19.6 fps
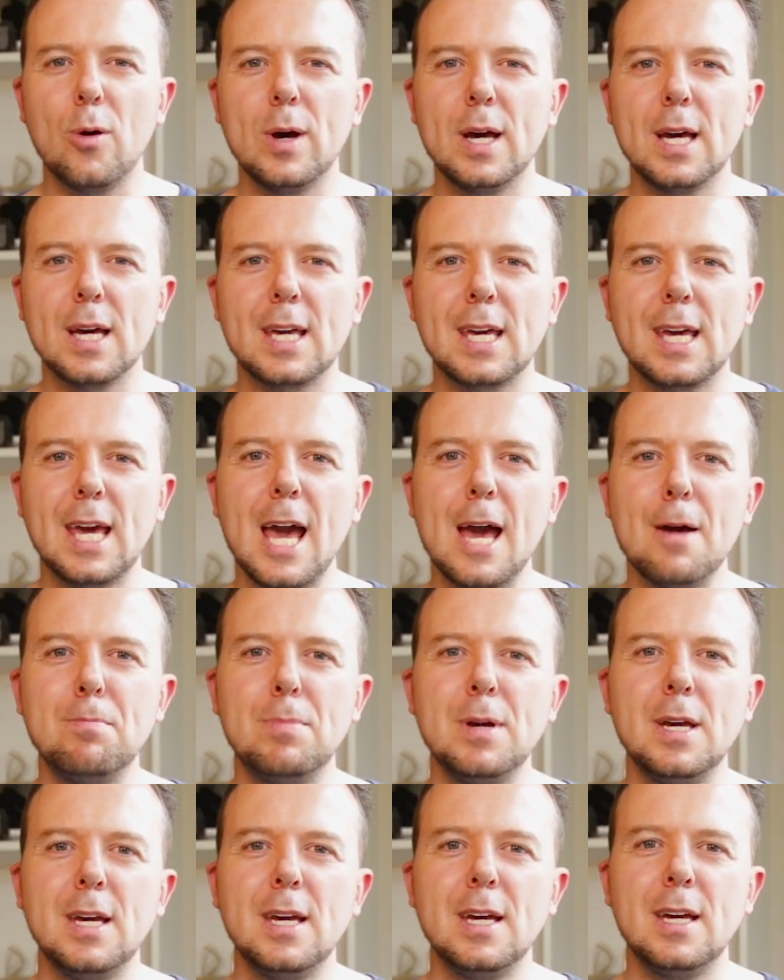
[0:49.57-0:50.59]
it can
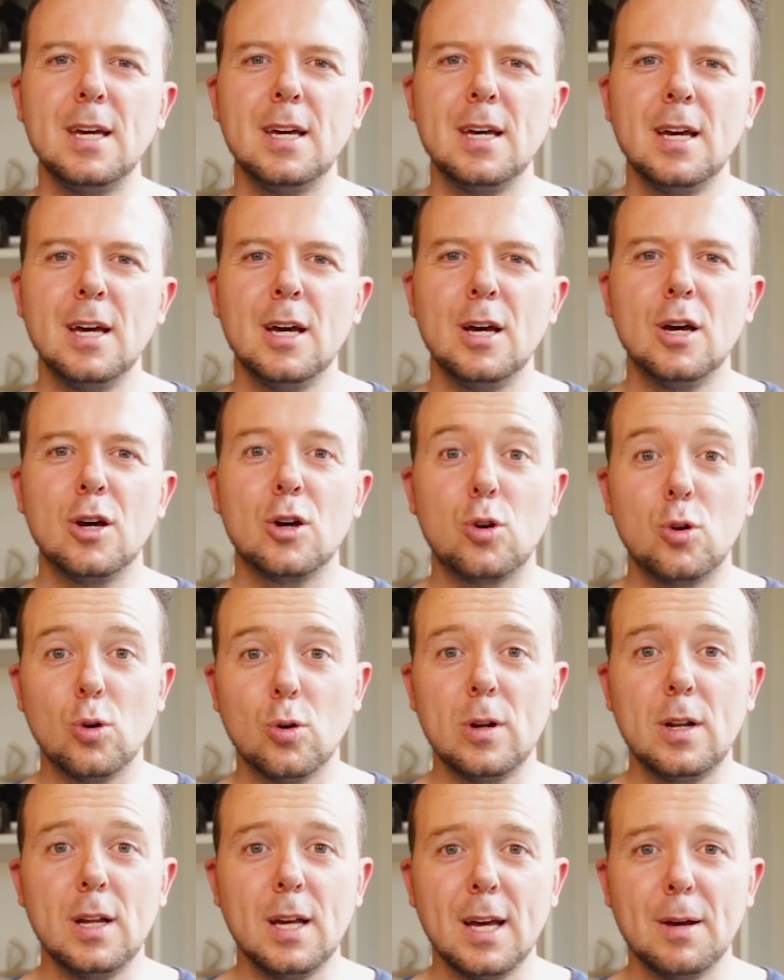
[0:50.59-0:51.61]
be
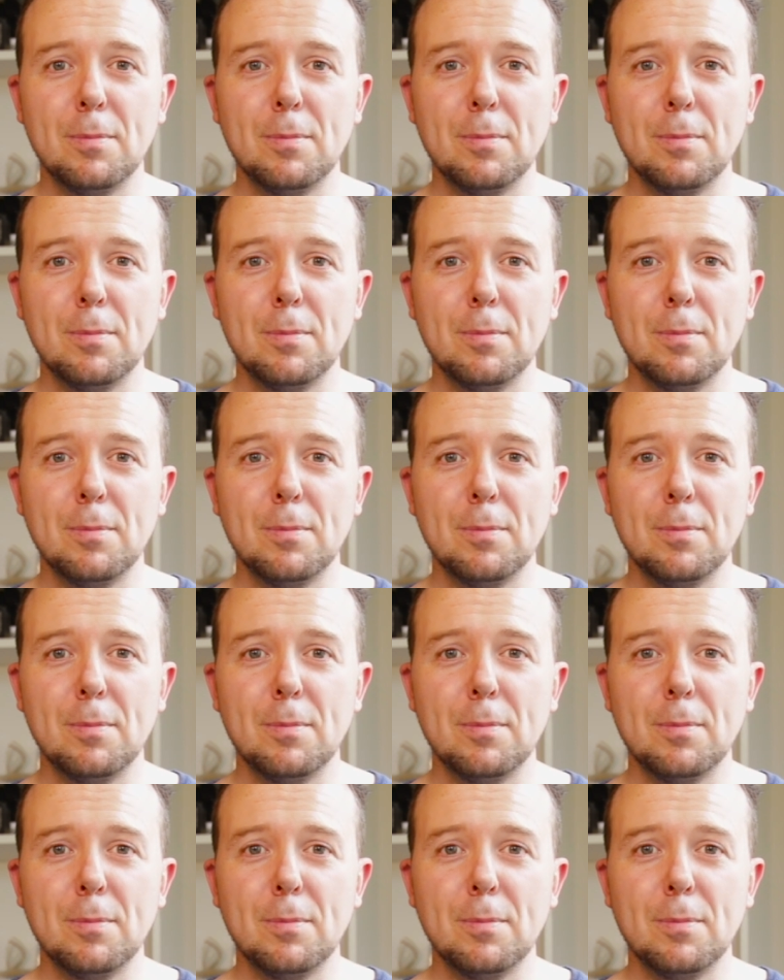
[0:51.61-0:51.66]
good,